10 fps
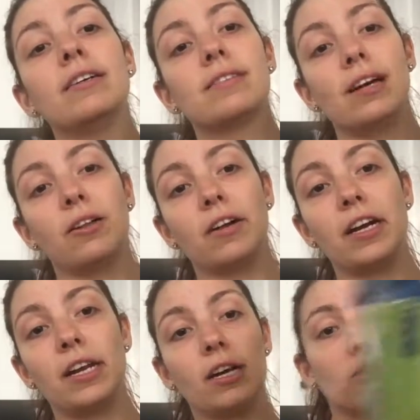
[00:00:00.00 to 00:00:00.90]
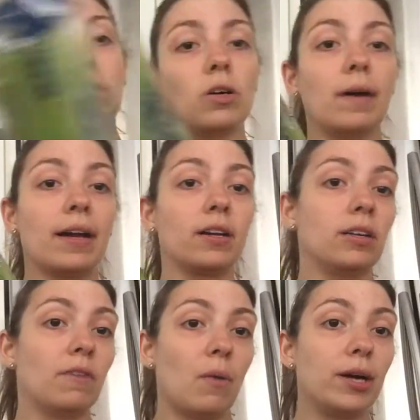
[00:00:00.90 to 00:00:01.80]
celery in here. So I could,
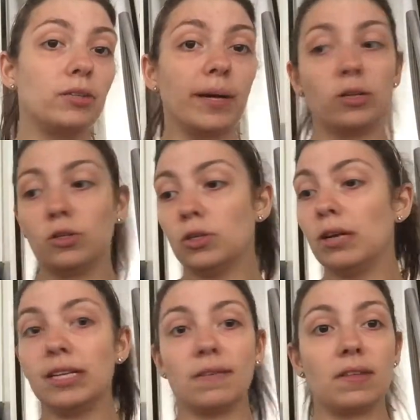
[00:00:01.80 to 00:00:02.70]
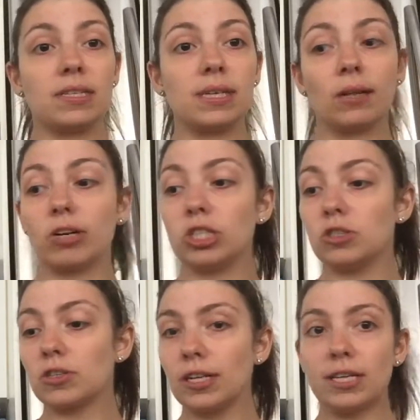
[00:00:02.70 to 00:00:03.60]
if I want to, I could do 2 days of the celery juice
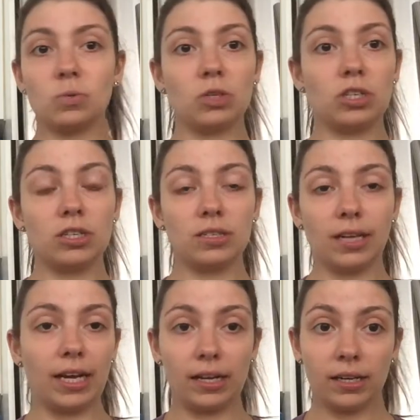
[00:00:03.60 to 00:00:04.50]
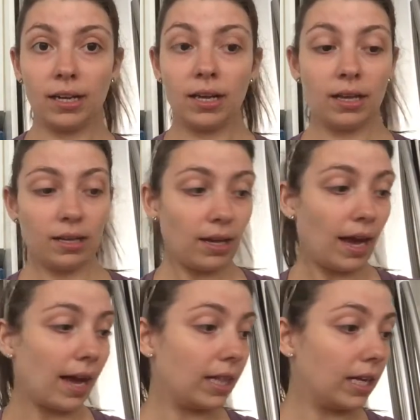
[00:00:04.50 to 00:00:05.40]
cleanse, which is like
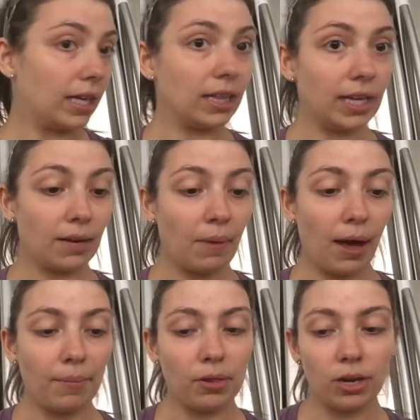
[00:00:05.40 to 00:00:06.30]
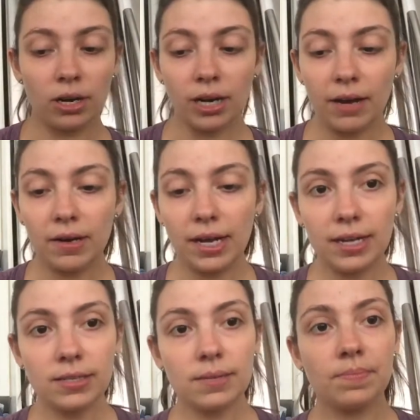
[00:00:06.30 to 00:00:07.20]
highly like popular
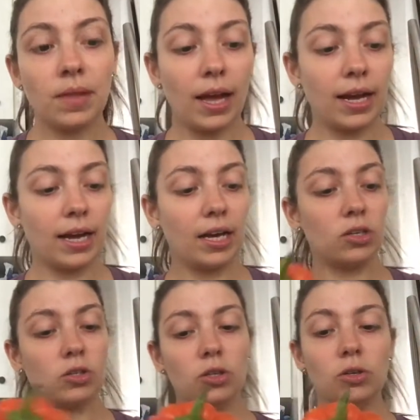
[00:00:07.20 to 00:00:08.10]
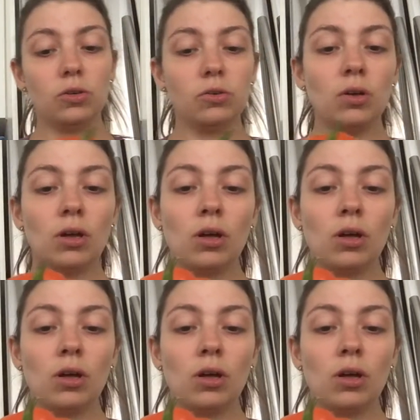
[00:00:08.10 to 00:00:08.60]
nowadays. I got 2